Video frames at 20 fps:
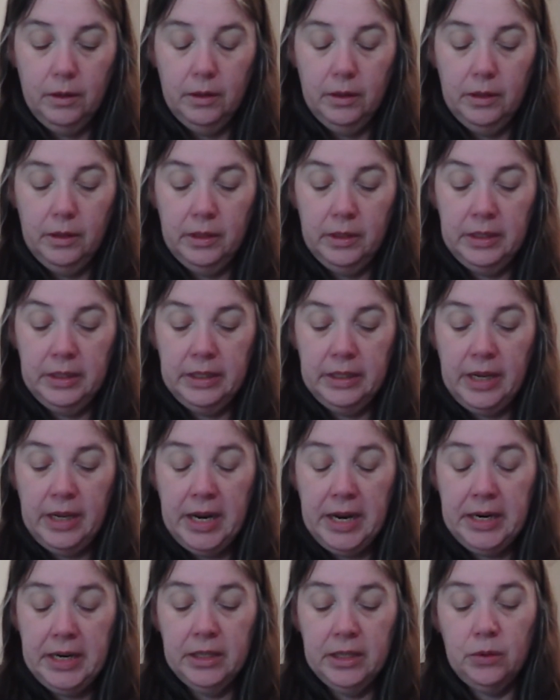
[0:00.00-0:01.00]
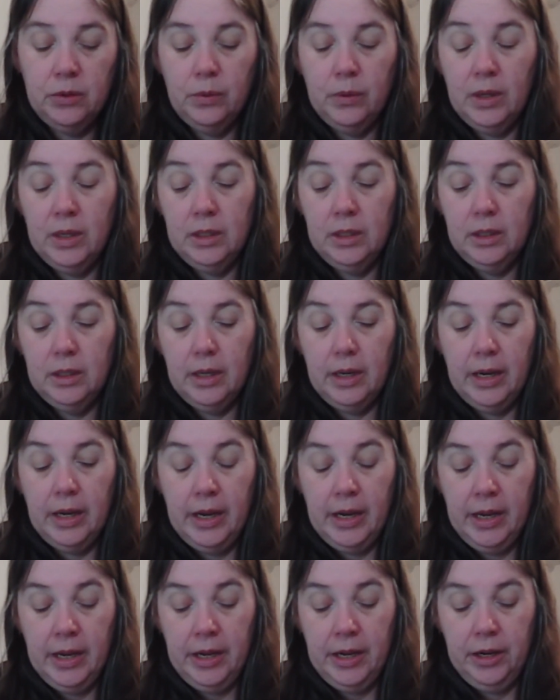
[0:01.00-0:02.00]
is our next one,
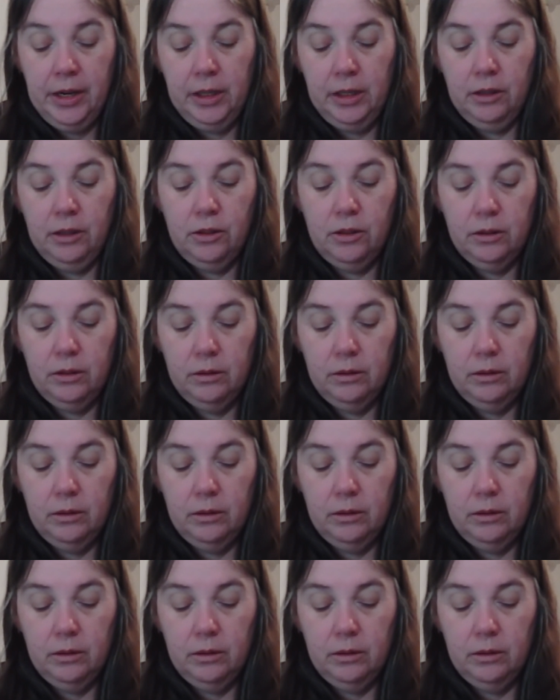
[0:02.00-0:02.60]
and